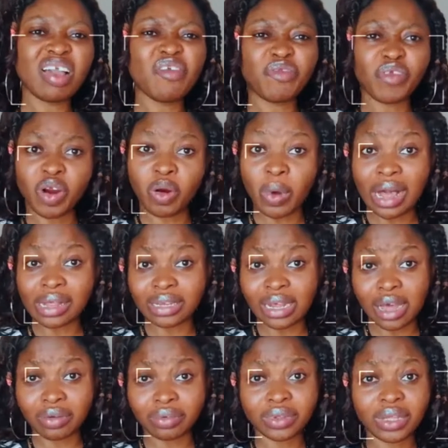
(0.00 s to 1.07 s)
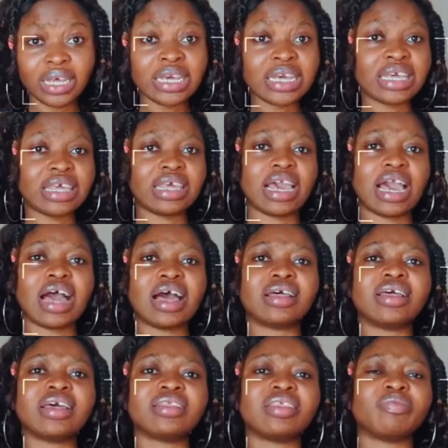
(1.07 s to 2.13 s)
for a while now yeah
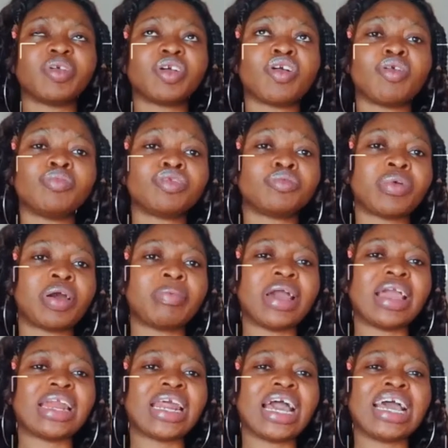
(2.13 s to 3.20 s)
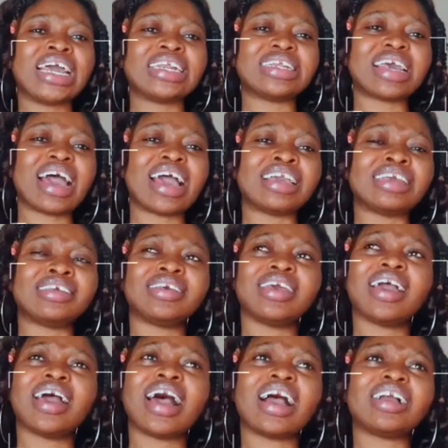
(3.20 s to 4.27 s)
they be coming to my mind and i
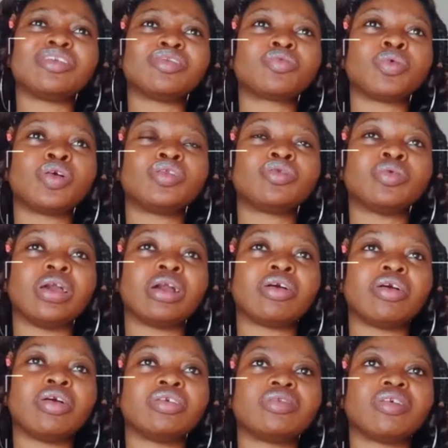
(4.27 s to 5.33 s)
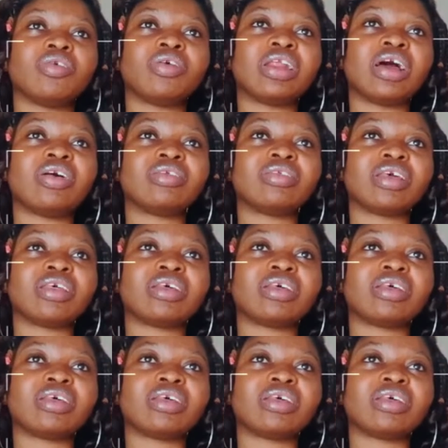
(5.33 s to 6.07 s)
i just want to encourage someone out there